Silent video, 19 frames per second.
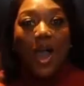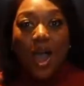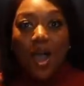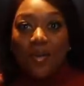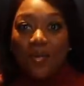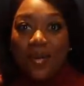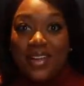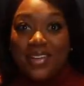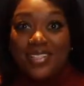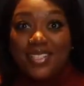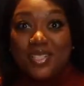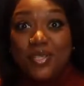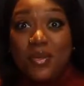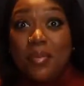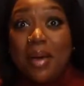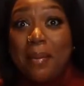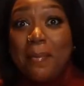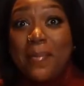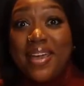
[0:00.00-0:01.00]
All right,
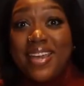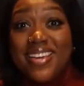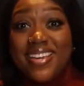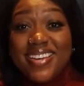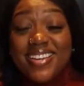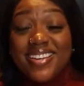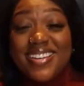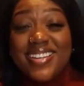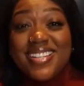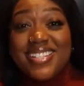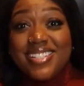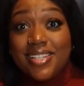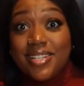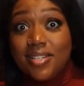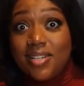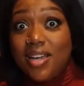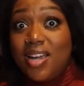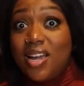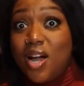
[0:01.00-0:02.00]
bacon is
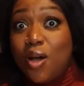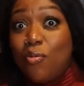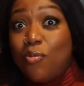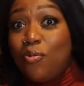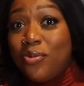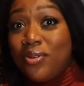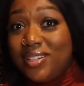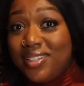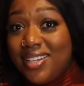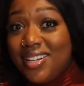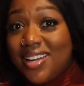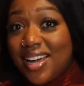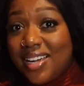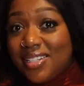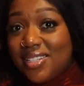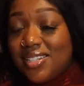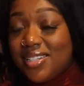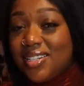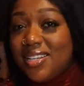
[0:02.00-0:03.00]
cooking up really
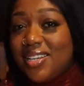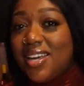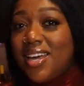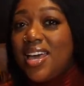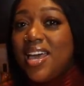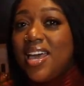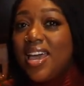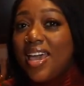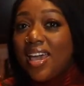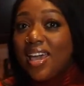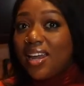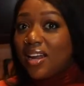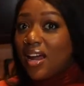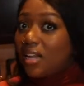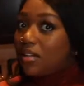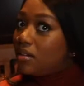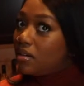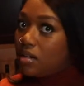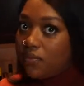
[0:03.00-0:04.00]
nicely, and
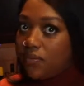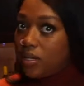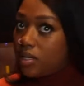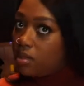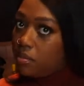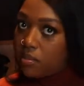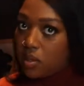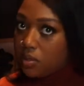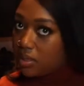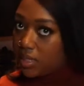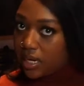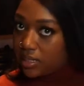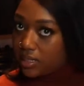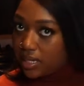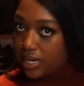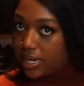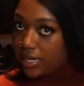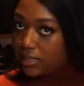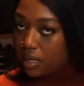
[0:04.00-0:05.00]
I love a good
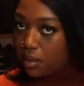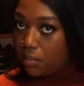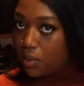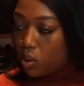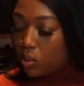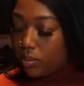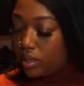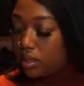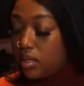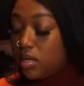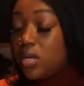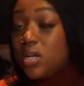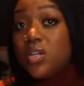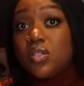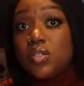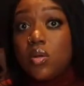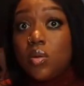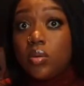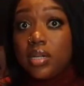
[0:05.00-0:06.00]
multitasking moment.
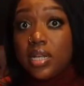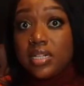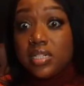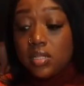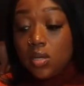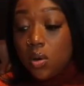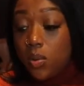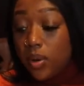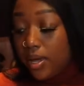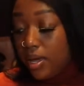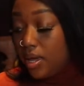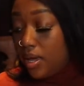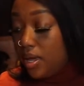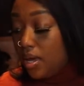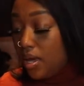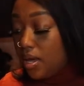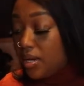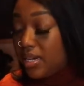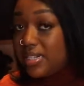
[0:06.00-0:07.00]
So let's go
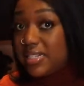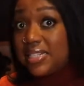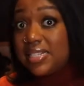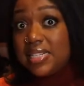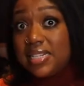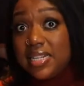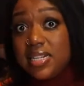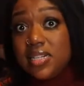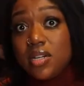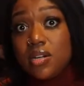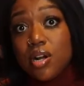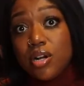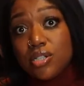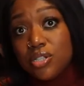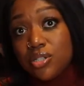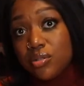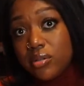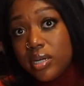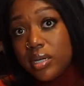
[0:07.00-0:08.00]
ahead and season our
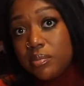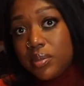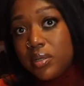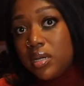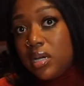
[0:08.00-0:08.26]
shrimp